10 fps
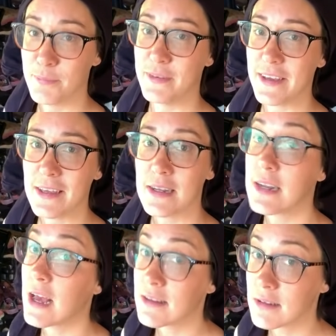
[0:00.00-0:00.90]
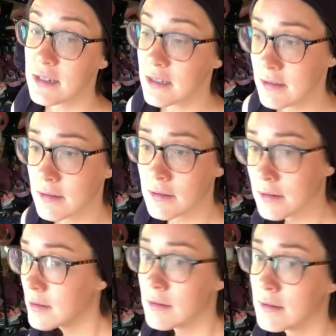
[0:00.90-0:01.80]
Taking it as it is.
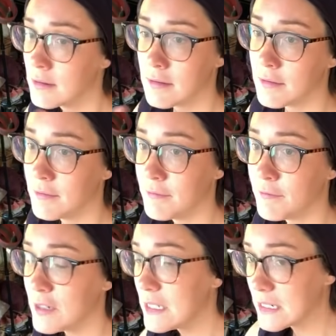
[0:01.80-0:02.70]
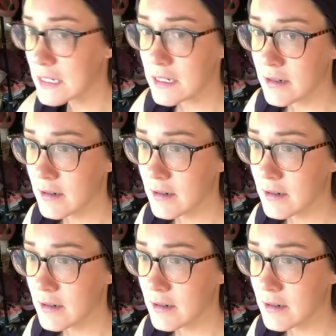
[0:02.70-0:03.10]
Feeling it.